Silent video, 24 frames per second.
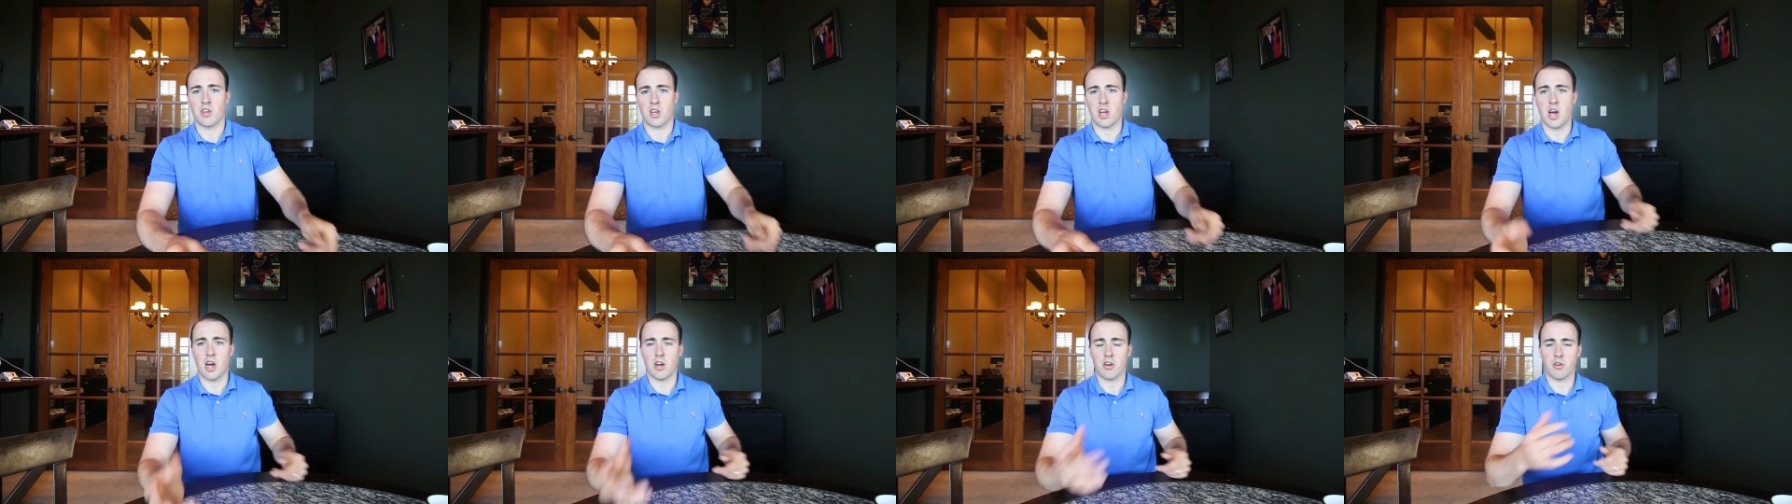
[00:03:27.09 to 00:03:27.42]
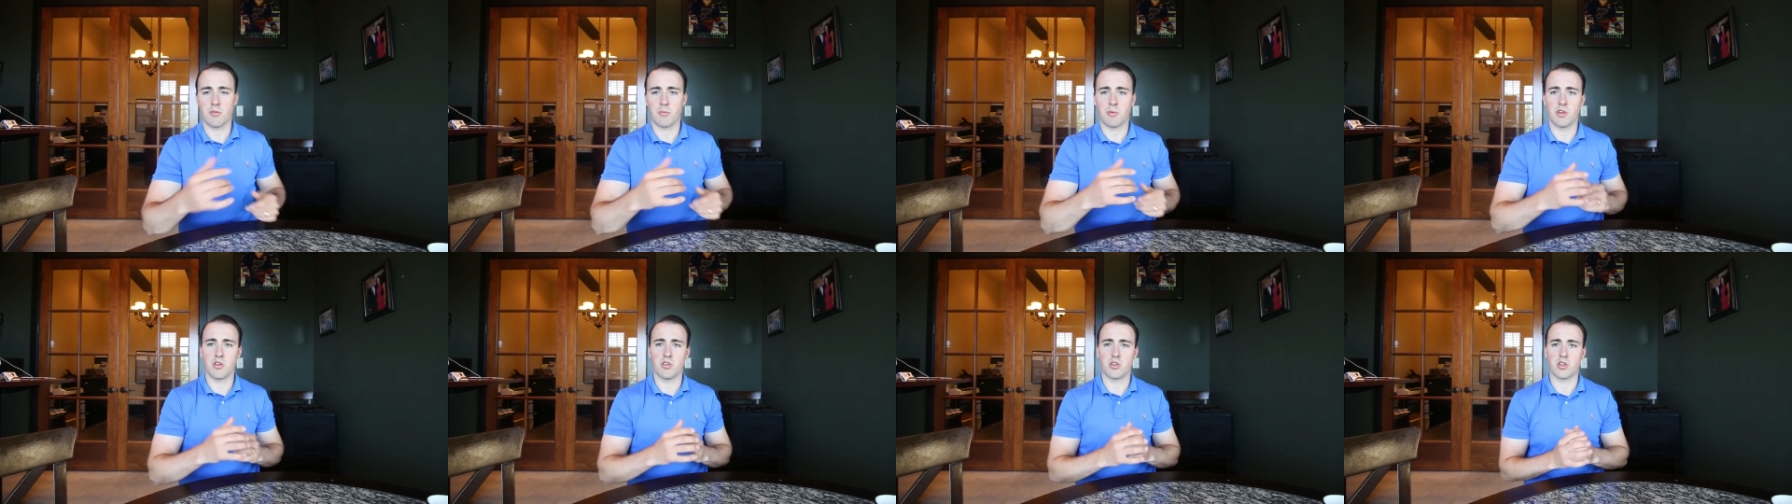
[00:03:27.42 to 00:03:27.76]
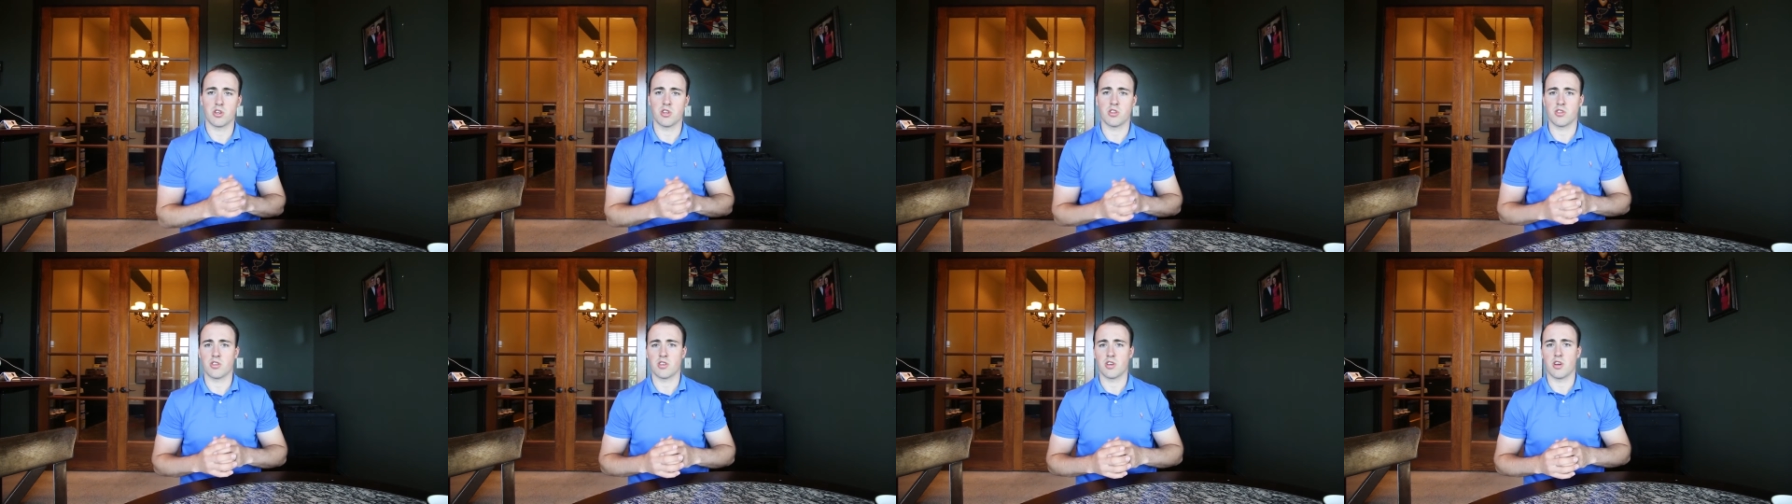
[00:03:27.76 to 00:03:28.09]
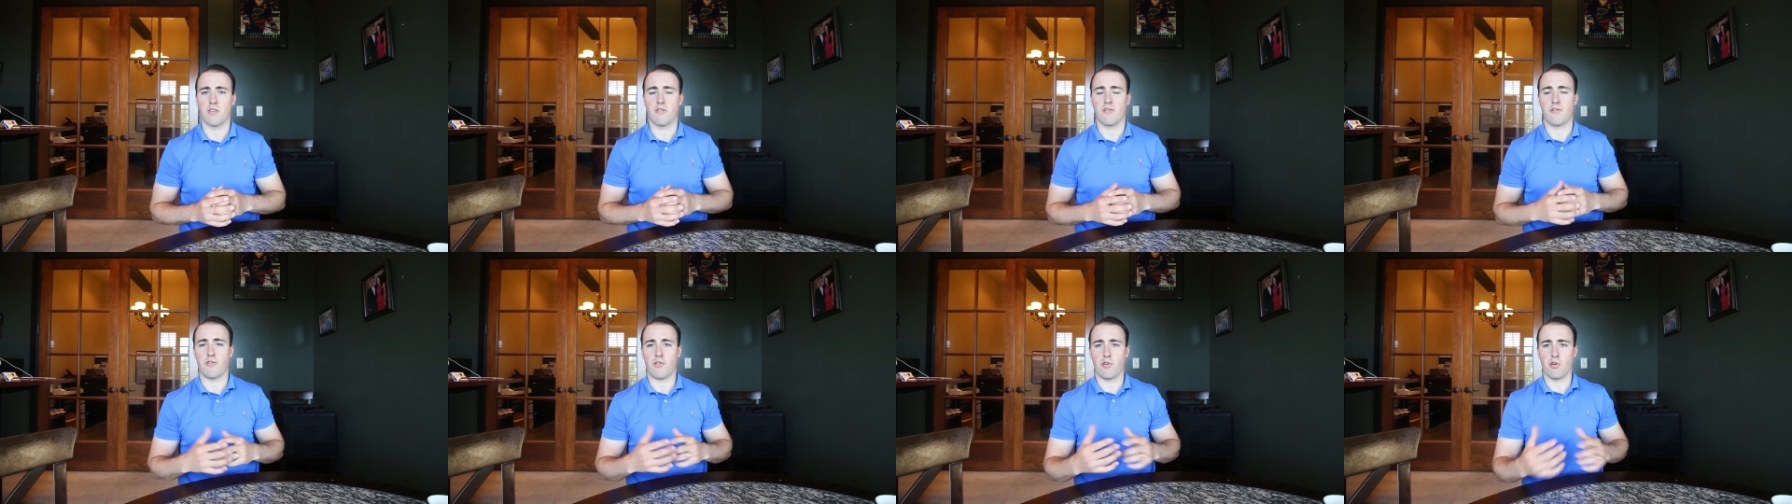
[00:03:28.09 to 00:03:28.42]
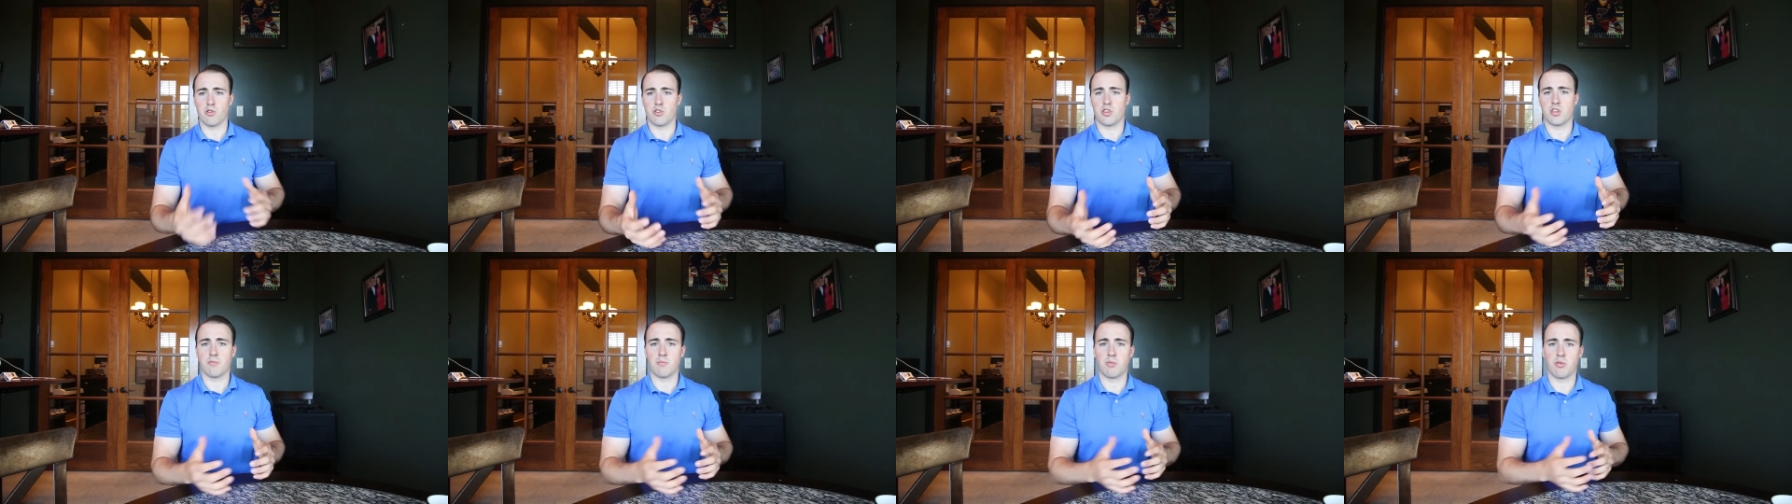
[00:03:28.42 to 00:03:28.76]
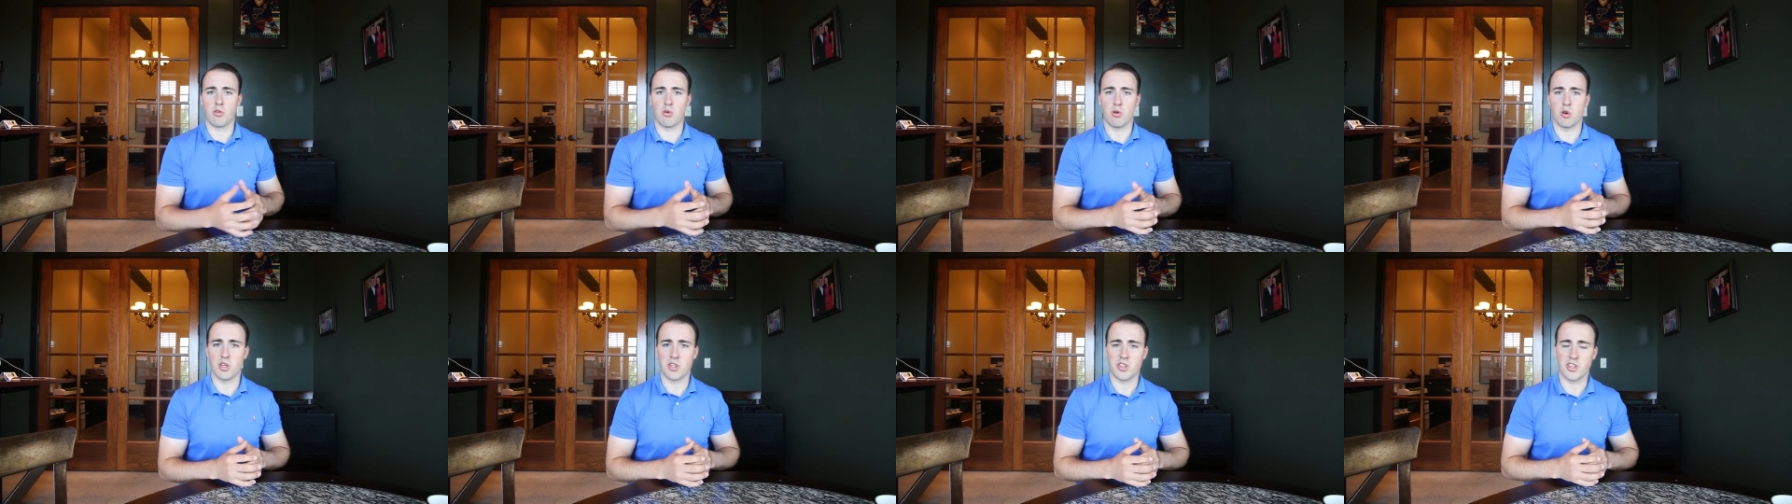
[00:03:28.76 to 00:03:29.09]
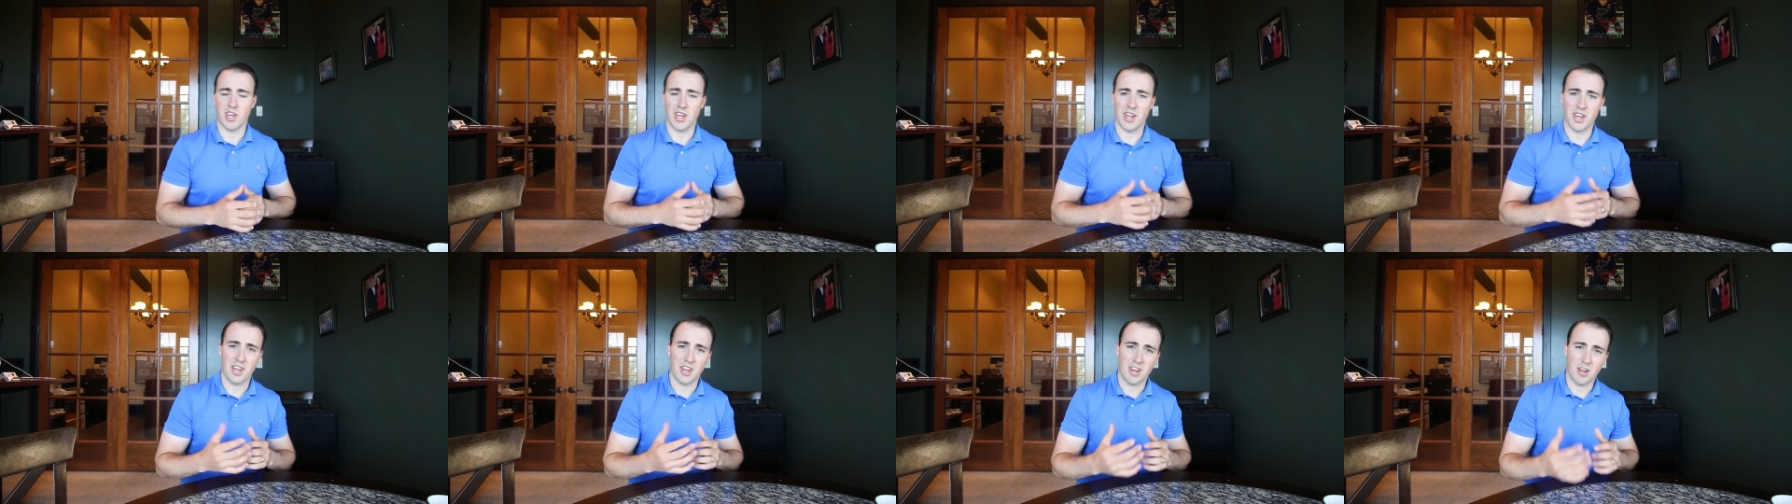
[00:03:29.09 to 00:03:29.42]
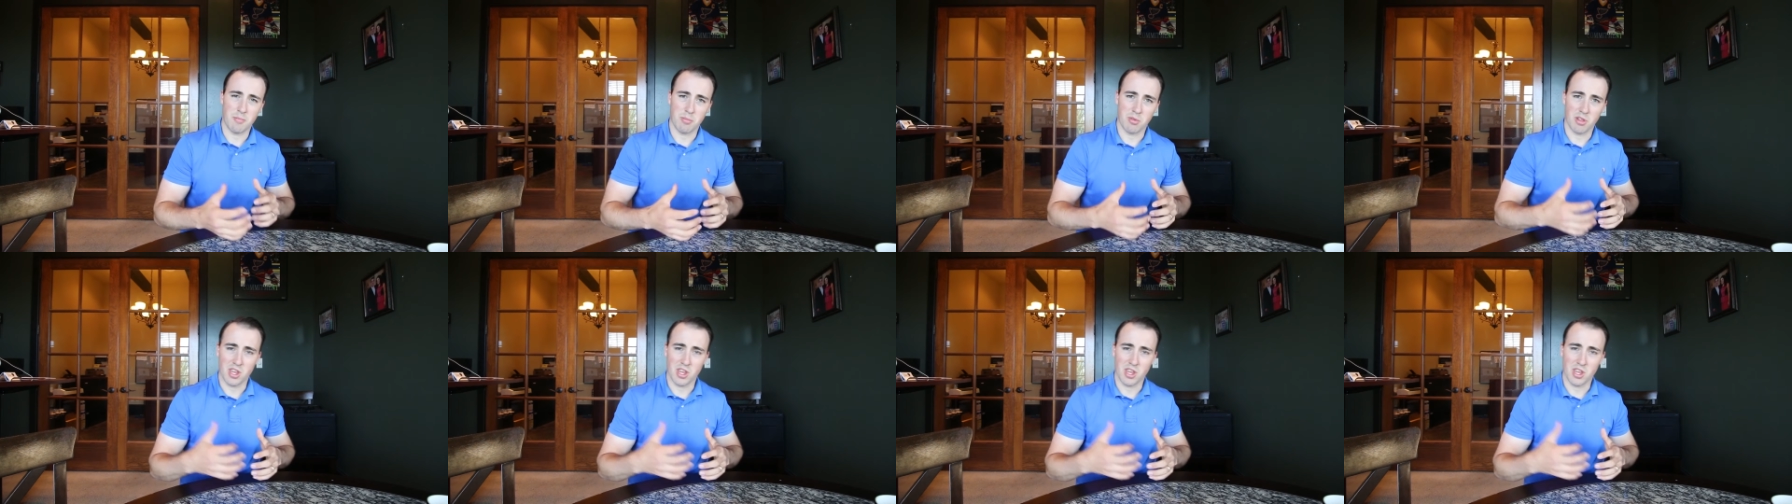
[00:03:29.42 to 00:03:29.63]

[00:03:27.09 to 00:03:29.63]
contributions of FERS employees that end up